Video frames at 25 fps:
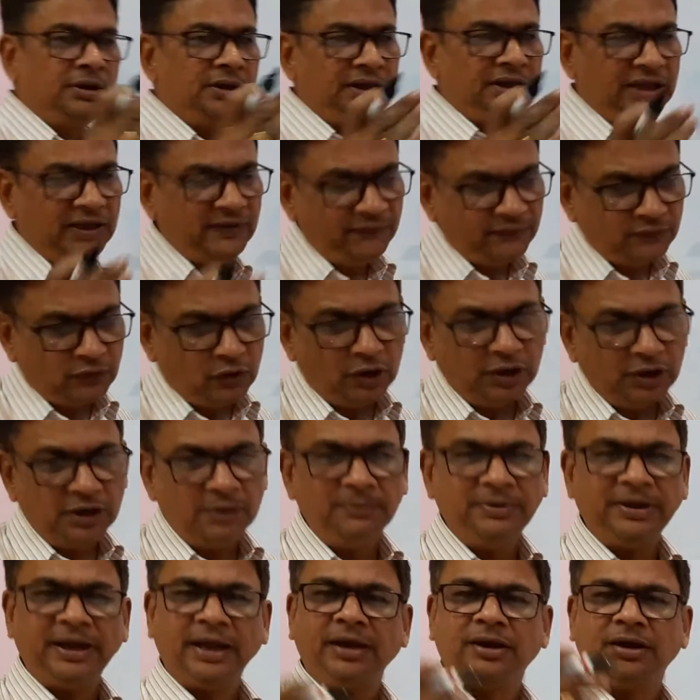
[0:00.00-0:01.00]
If
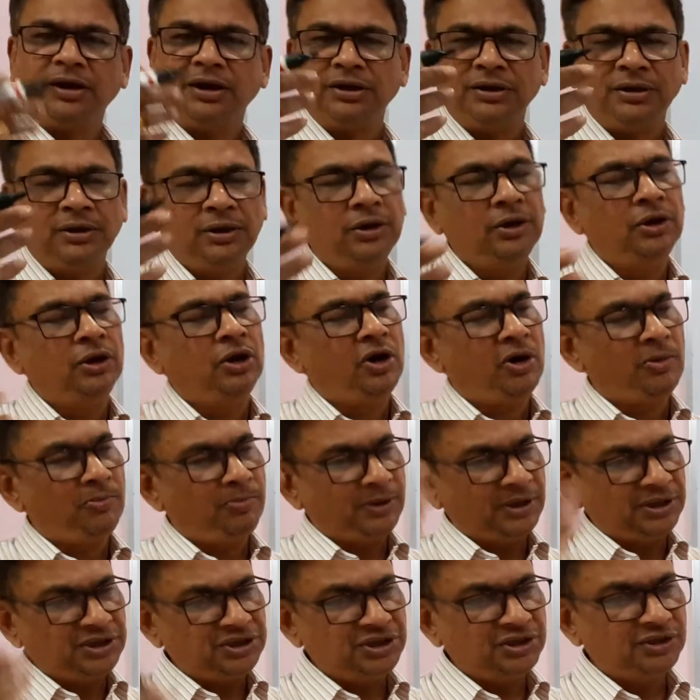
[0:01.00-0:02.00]
column taken,
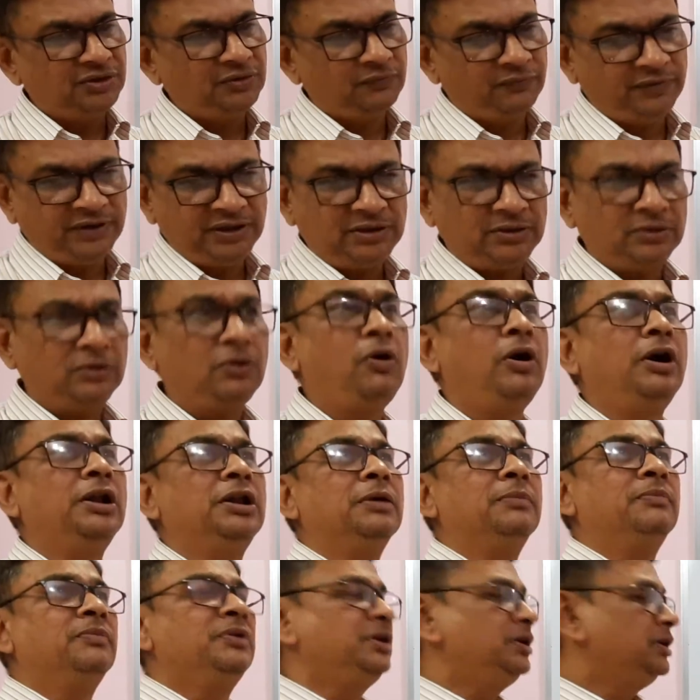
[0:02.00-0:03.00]
operation with
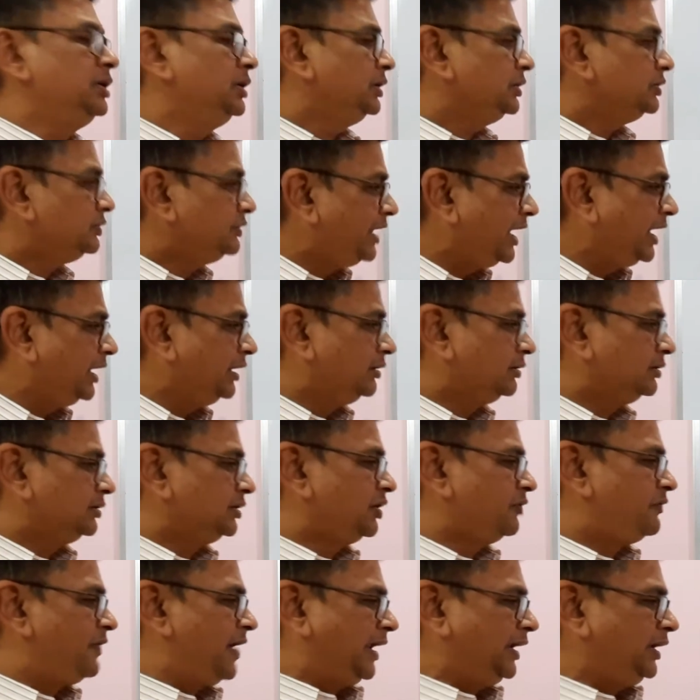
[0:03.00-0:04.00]
column. Then
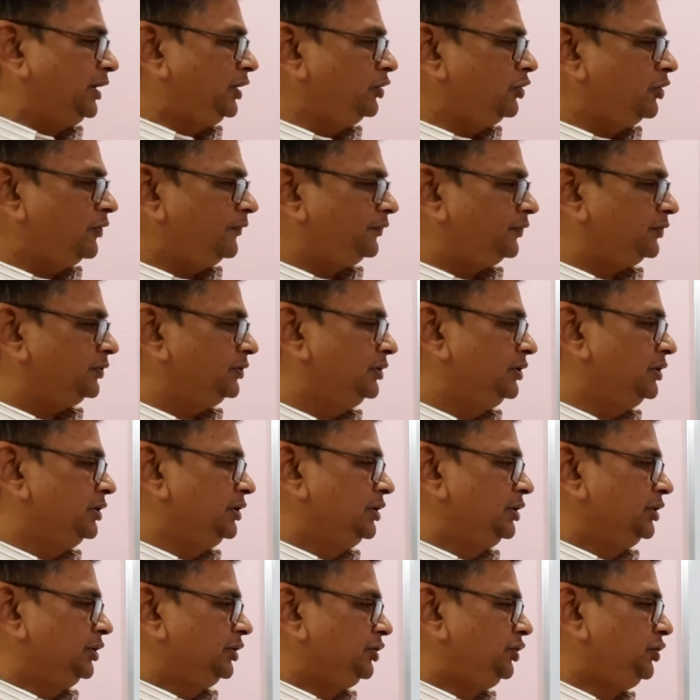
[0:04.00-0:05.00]
the value of
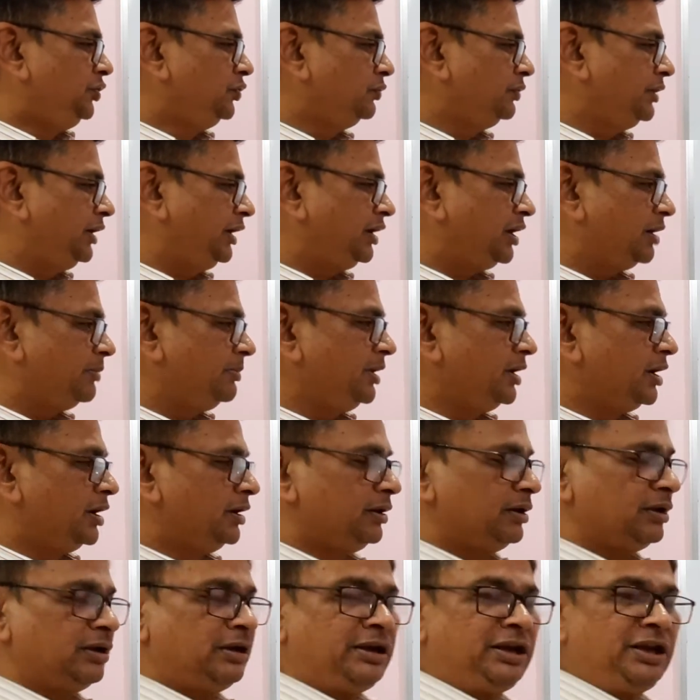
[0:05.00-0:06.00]
new
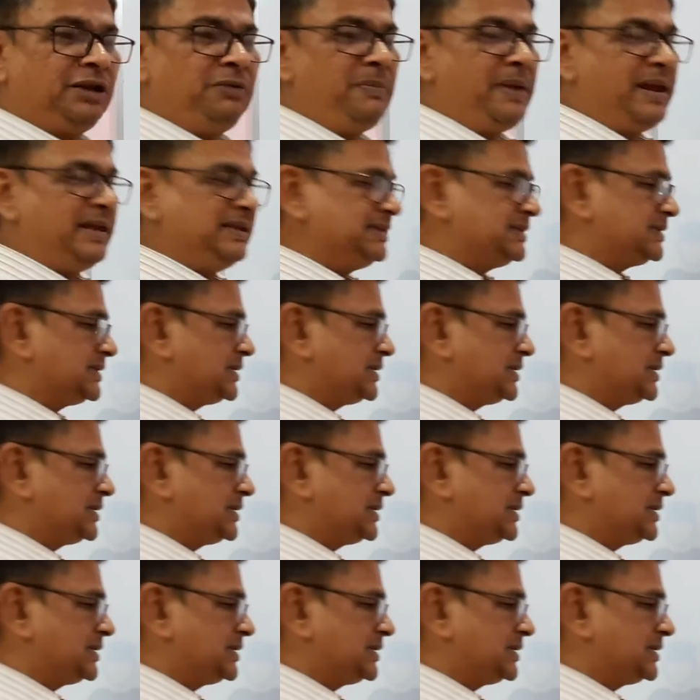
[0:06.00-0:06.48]
determinant remains